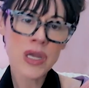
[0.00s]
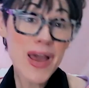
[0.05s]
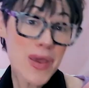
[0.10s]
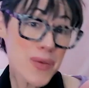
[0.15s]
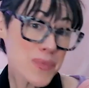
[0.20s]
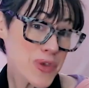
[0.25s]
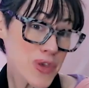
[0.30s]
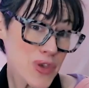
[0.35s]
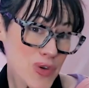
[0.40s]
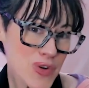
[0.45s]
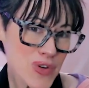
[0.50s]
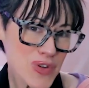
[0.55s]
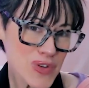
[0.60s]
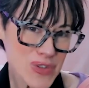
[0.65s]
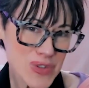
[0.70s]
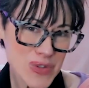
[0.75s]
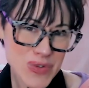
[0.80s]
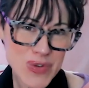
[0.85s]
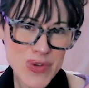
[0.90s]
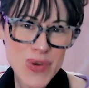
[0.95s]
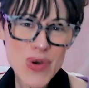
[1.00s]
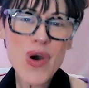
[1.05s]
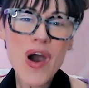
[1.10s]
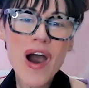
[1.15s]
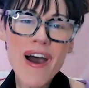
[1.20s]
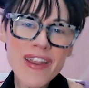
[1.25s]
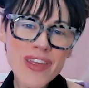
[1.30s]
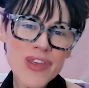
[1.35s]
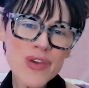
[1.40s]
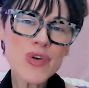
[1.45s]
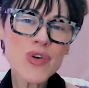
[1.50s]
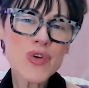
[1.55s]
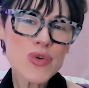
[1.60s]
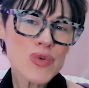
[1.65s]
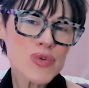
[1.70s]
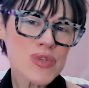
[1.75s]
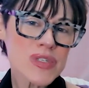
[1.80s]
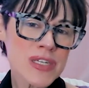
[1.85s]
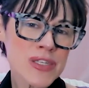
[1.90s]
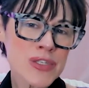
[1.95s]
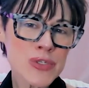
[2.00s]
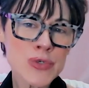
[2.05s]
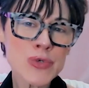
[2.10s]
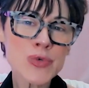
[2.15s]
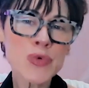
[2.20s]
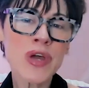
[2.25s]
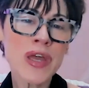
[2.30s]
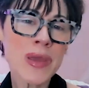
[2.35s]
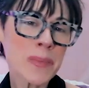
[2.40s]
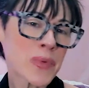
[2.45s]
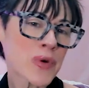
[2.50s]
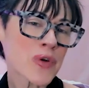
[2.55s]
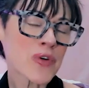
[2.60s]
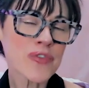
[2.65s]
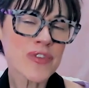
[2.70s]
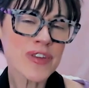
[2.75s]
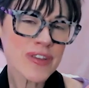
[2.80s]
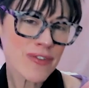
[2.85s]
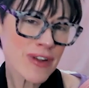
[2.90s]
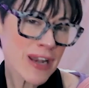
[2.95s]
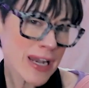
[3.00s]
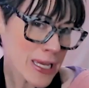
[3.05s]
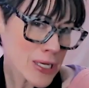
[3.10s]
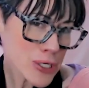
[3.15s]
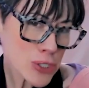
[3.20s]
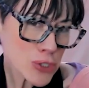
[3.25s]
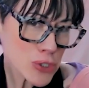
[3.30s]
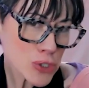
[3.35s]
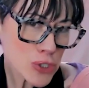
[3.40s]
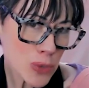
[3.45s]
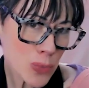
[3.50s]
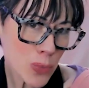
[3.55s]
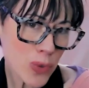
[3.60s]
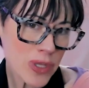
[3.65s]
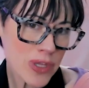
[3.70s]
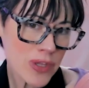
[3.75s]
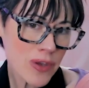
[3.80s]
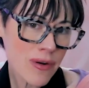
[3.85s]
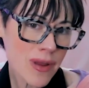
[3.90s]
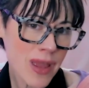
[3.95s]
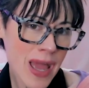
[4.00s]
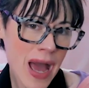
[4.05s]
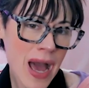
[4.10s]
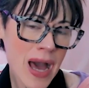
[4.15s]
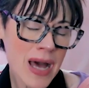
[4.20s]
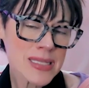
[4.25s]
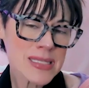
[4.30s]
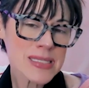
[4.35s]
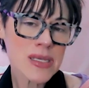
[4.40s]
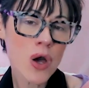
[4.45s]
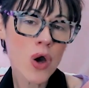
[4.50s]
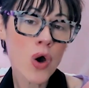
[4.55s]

I am curious to know, are you cruising through a perfect relationship with your cats,